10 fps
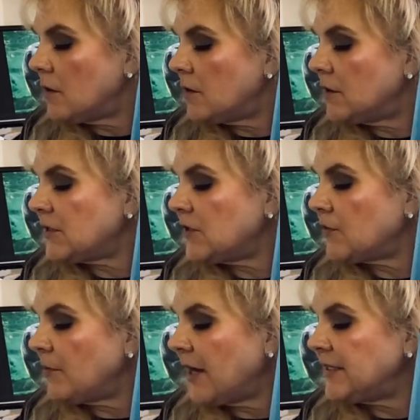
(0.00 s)
this is
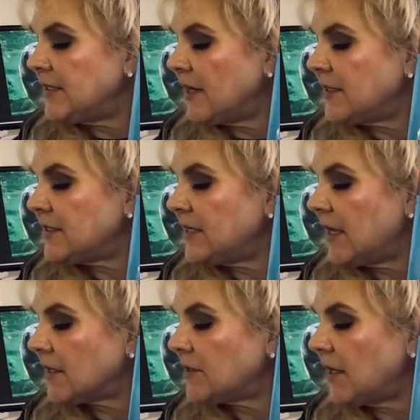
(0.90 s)
from
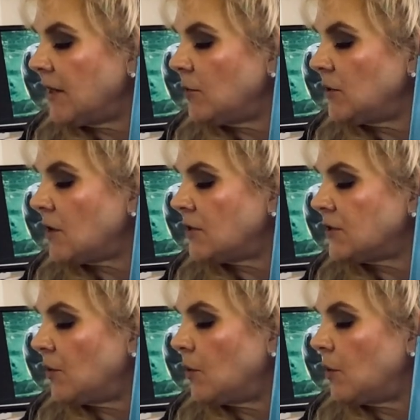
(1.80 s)
1996, and it was
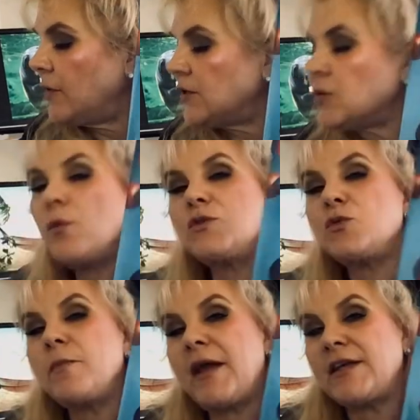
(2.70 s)
also, this one was
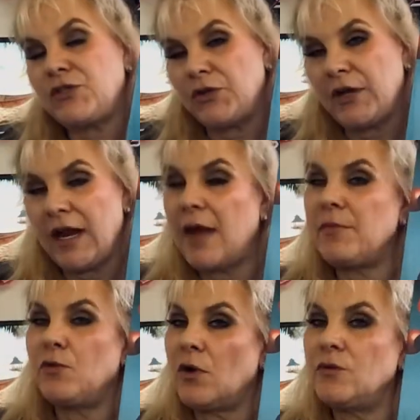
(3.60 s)
remastered at
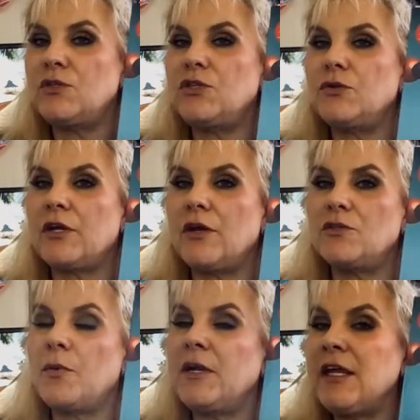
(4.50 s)
Abbey Road
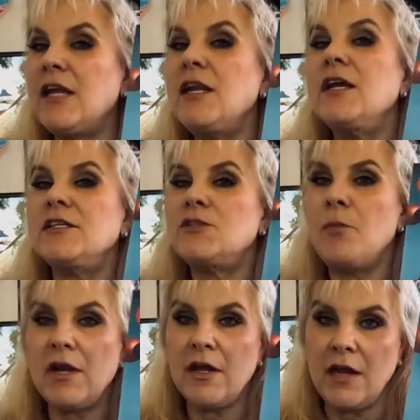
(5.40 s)
Studios. But again, it's
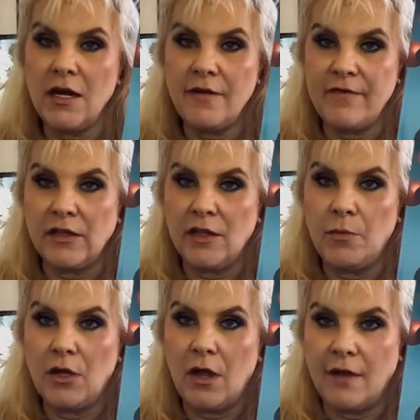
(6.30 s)
been
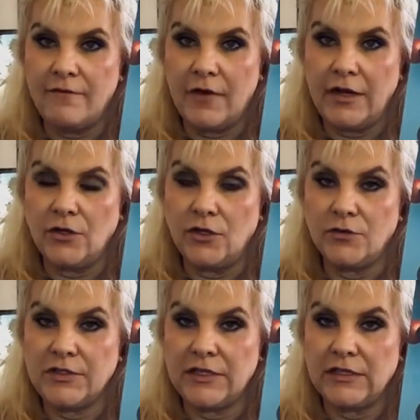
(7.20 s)
unavailable on
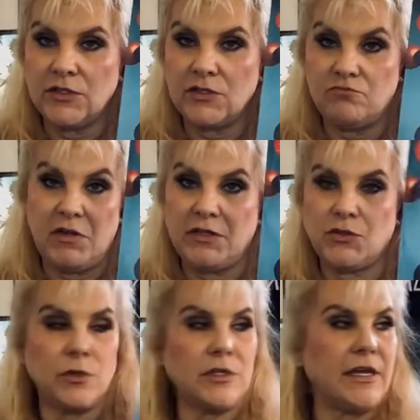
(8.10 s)
vinyl since
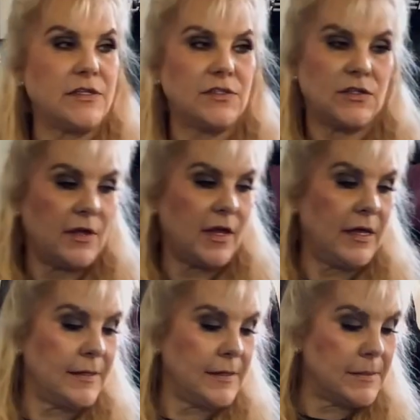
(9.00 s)
its release.
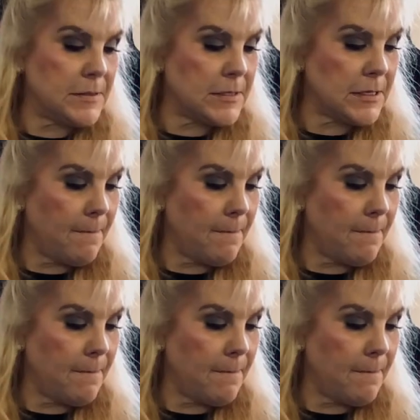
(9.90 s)
And